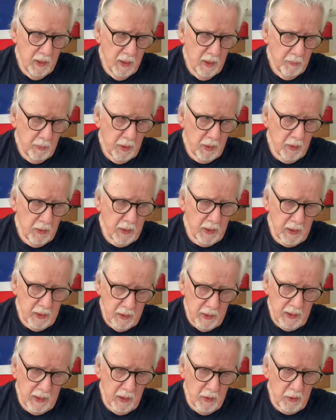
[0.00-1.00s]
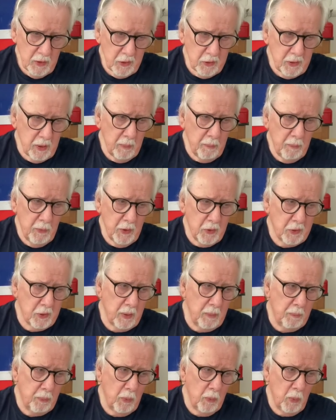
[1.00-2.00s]
But the
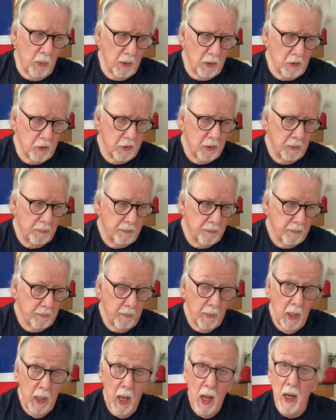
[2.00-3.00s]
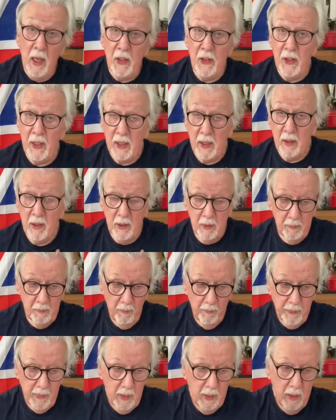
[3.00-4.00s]
simple ones, I think
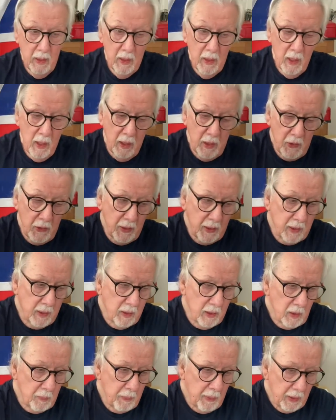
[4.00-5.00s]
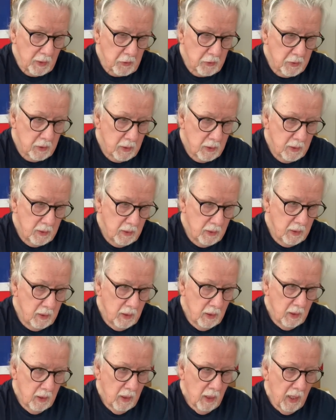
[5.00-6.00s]
are the best.
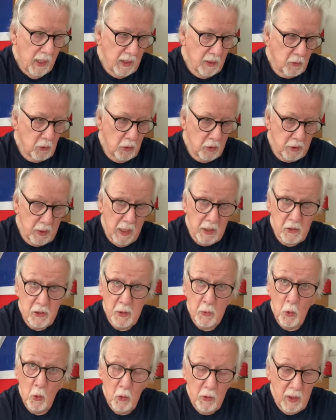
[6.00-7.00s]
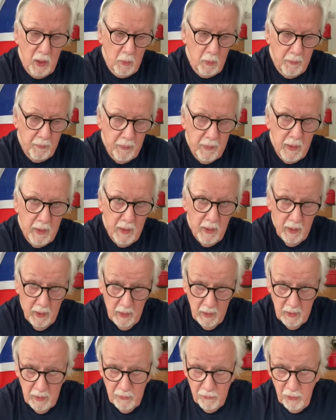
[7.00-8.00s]
And of course, as you all know,
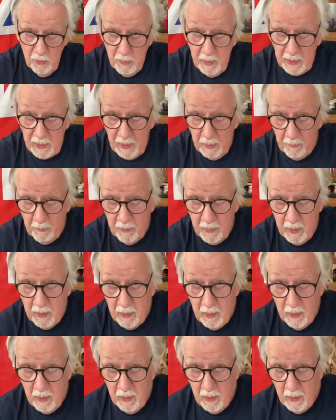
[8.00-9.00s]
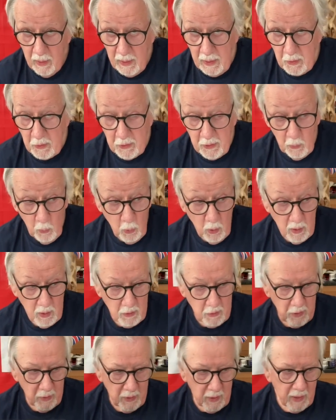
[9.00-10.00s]
for me, it's the
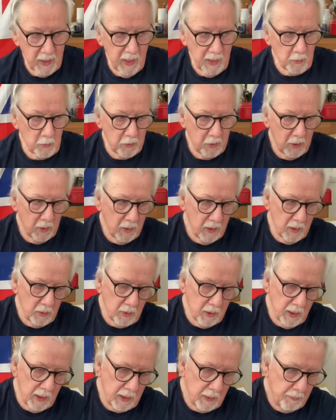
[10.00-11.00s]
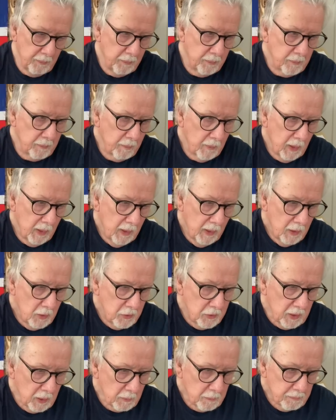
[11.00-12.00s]
words that count, okay?
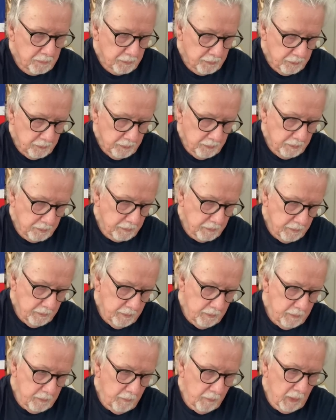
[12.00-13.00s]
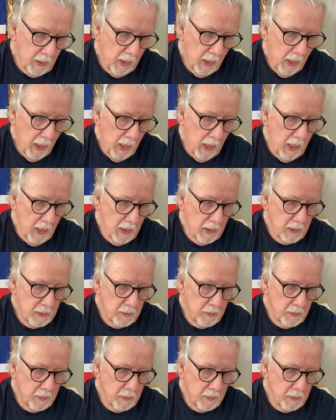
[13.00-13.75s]
So, we're